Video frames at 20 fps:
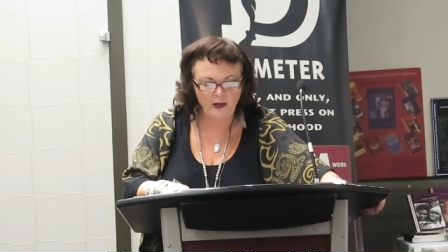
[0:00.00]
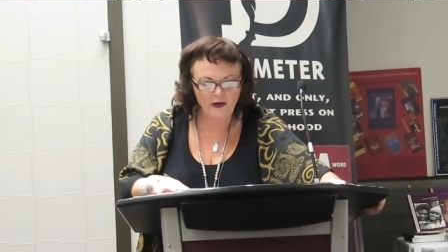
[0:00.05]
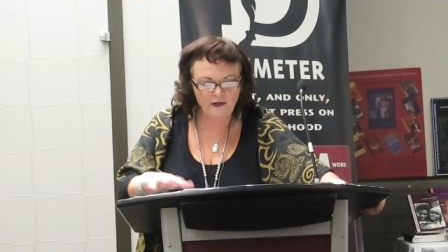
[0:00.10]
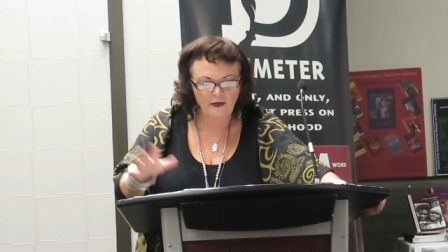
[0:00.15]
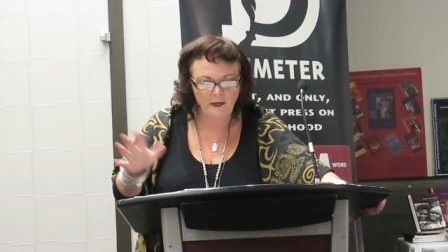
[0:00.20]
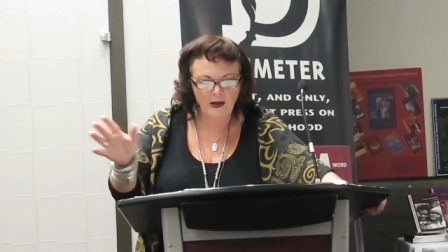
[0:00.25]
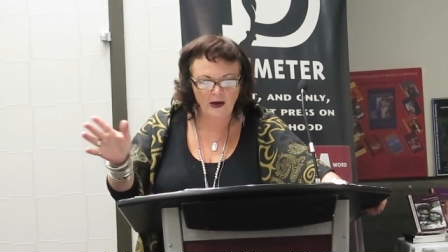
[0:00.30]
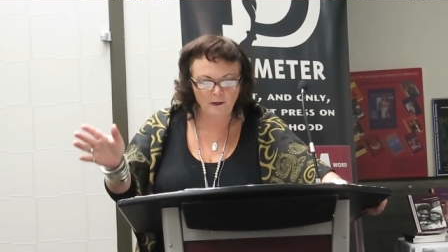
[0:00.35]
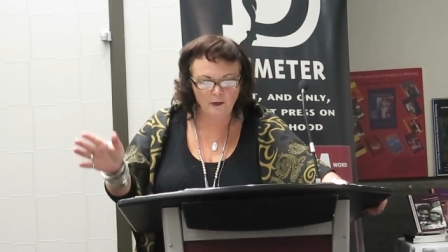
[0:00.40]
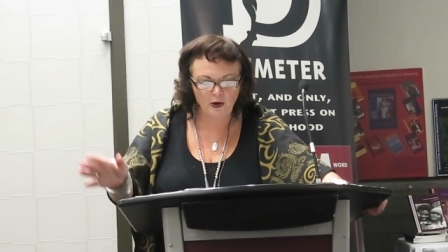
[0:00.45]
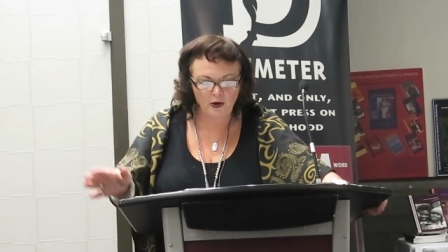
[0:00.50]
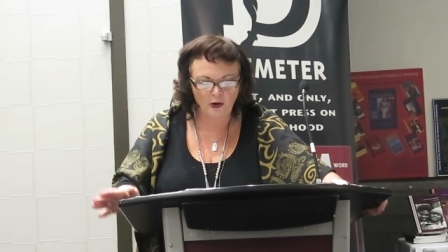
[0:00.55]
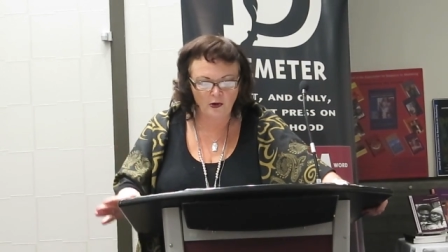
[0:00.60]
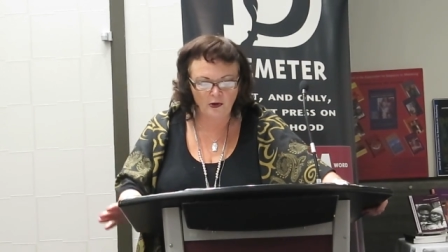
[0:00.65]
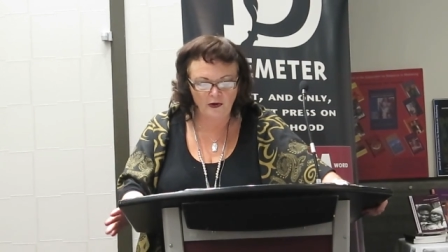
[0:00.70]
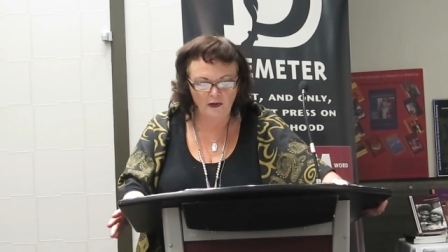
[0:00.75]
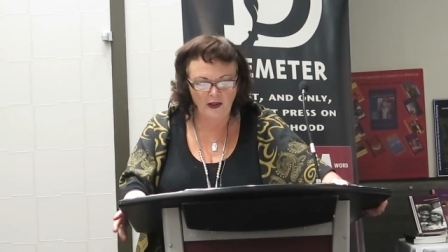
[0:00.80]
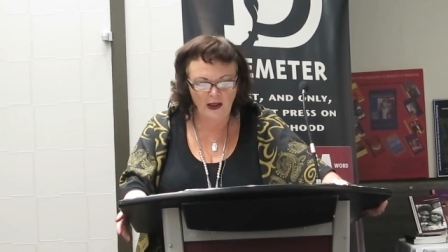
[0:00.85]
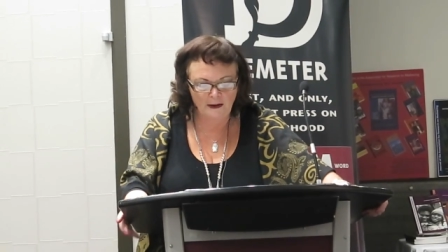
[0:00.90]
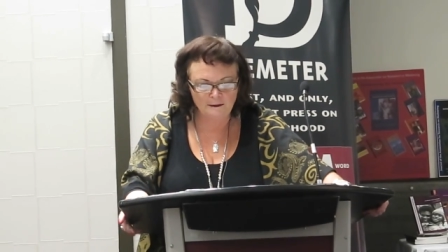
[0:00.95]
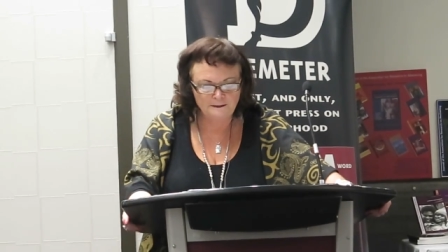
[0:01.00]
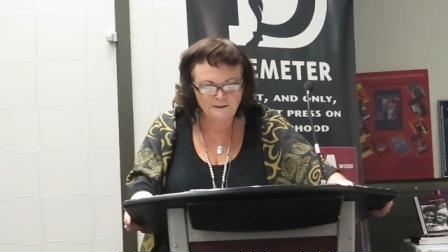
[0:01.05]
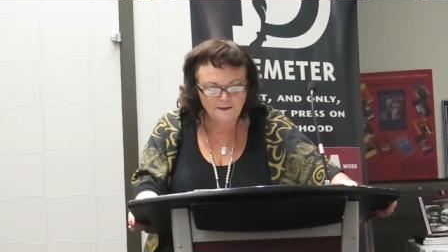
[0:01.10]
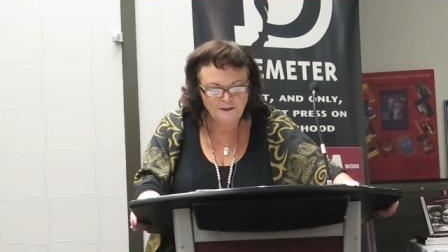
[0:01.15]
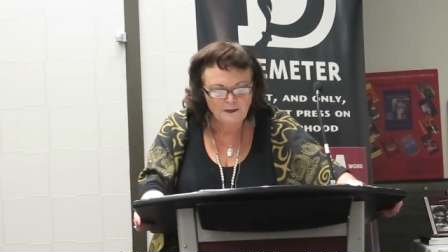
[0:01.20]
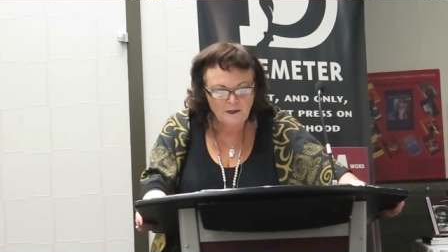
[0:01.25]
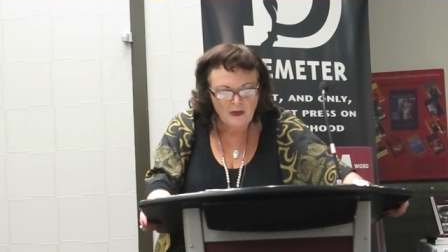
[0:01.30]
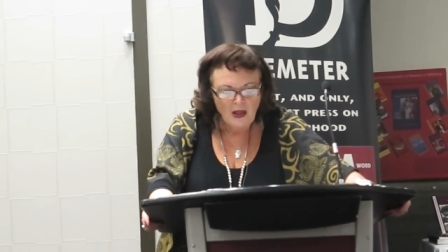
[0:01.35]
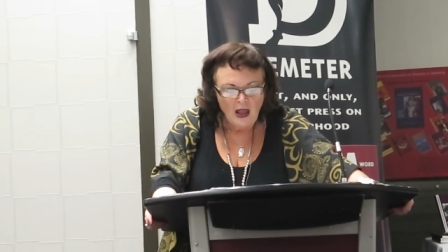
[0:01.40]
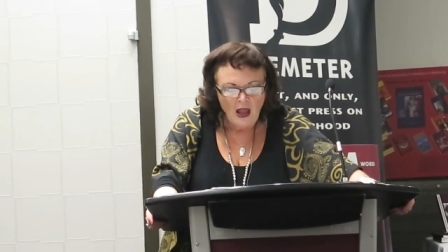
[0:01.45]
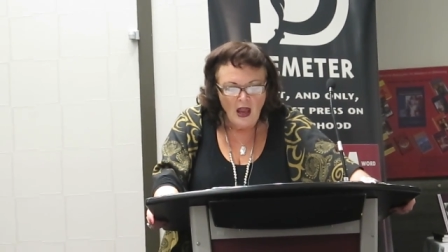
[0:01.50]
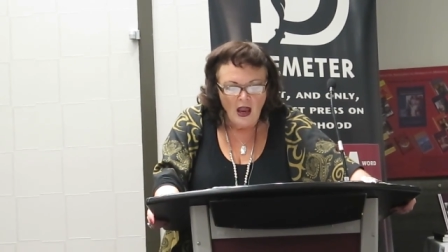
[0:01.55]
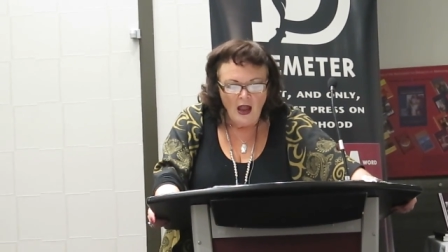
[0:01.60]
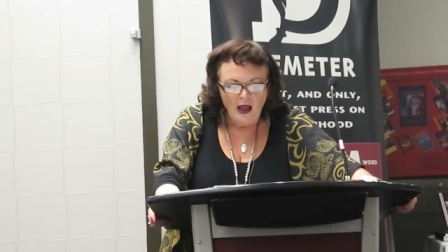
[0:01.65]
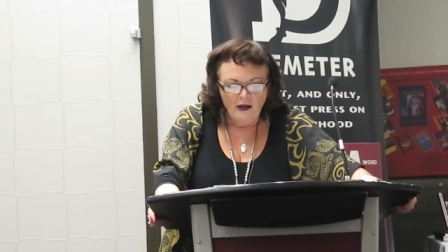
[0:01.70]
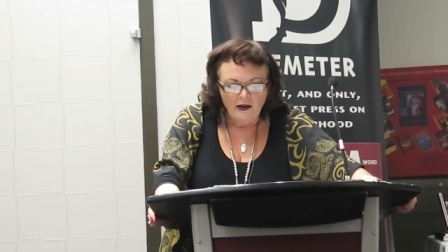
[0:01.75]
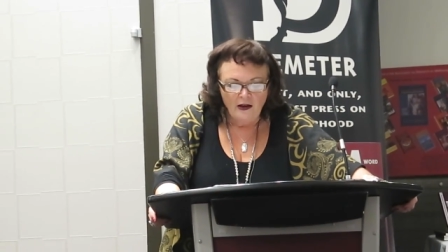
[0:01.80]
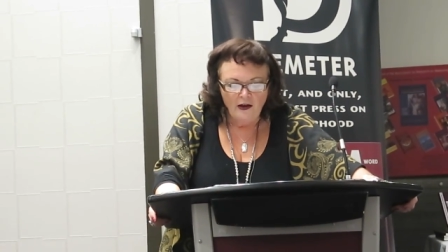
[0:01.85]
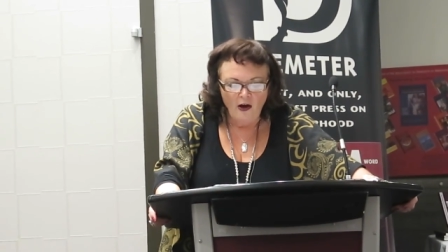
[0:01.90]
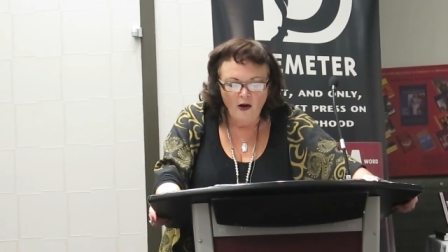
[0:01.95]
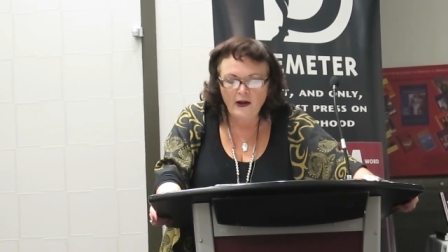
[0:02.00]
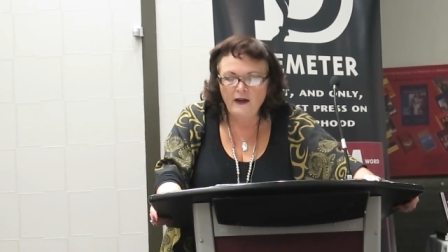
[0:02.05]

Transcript: through this and then I'm going to go to the end.